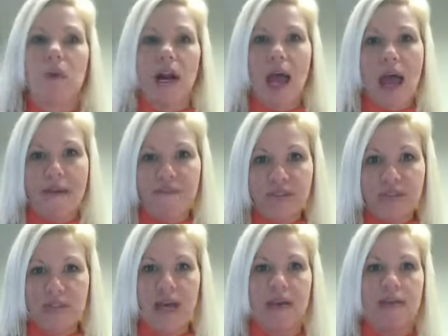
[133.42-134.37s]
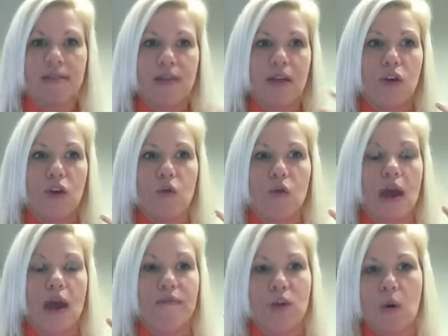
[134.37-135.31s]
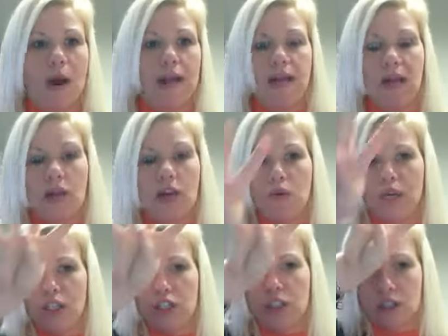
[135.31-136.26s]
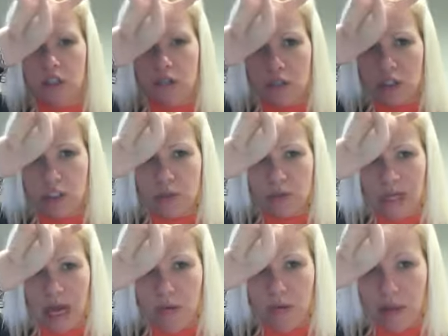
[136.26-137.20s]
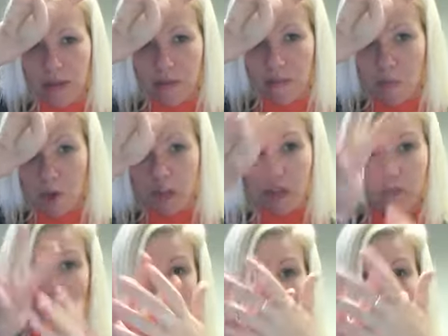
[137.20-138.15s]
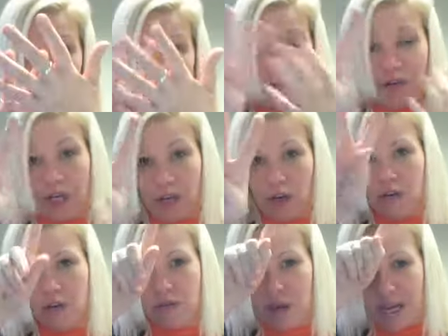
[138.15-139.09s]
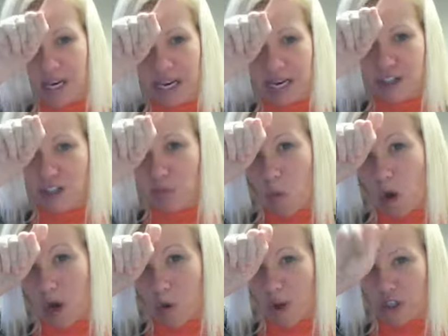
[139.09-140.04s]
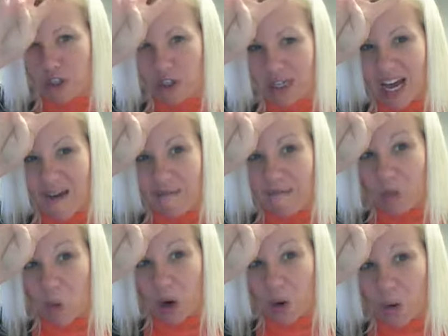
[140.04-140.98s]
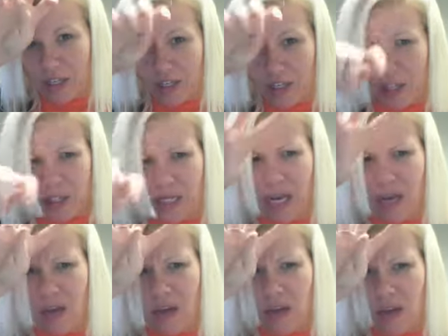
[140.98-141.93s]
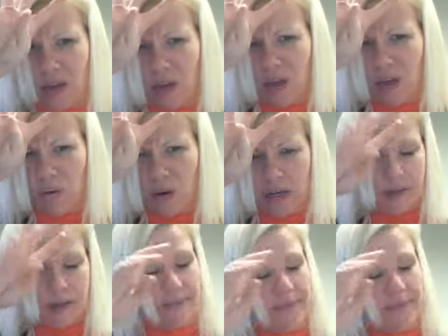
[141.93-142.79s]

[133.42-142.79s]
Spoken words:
want to emphasize that you have no idea, you can do that with multiple fingers, right? Not just one question. I have 4 questions. Like, what?